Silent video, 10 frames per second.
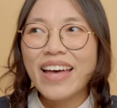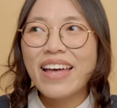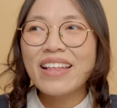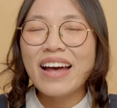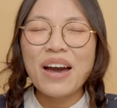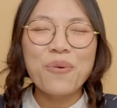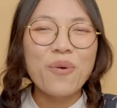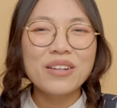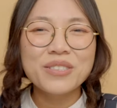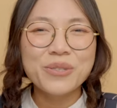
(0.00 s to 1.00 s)
then I
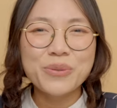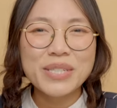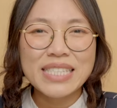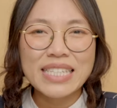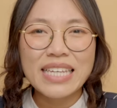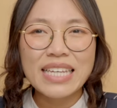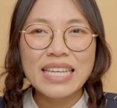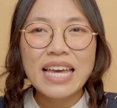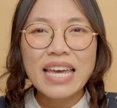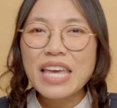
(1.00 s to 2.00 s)
want to
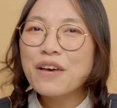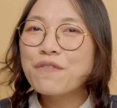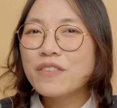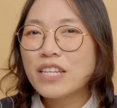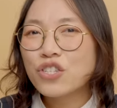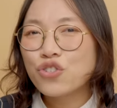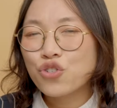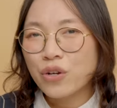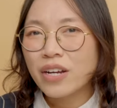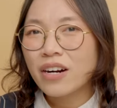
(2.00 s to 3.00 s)
see if this
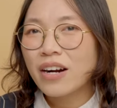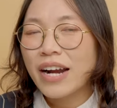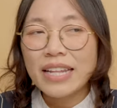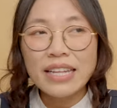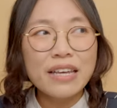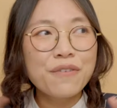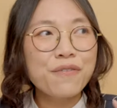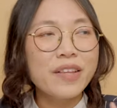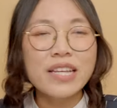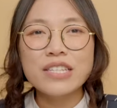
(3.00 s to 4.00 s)
trigger and if
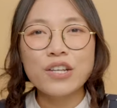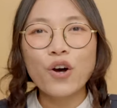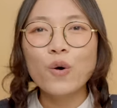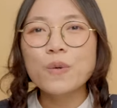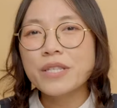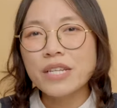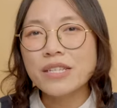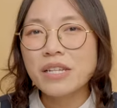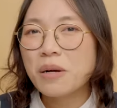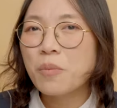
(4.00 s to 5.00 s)
this whole
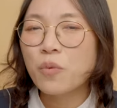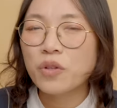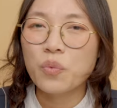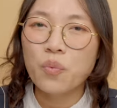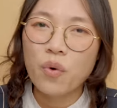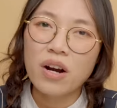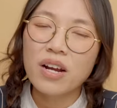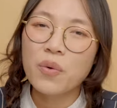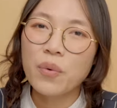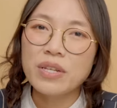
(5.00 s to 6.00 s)
system would
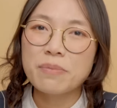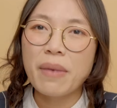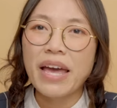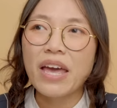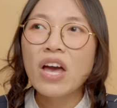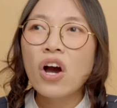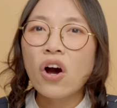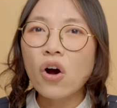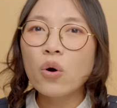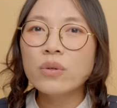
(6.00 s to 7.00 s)
work with my
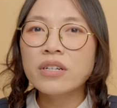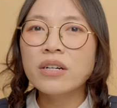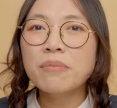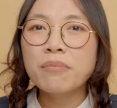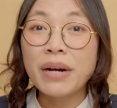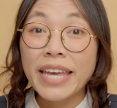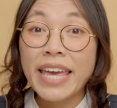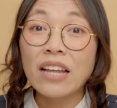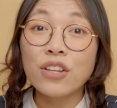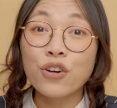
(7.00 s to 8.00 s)
older
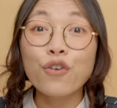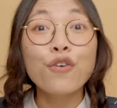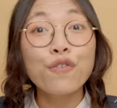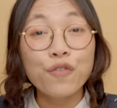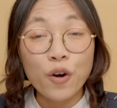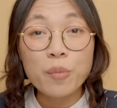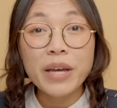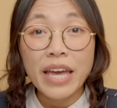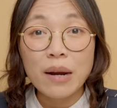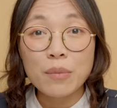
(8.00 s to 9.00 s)
mechanical film
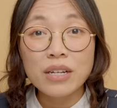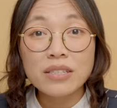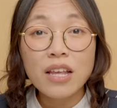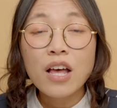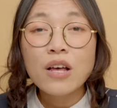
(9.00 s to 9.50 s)
cameras.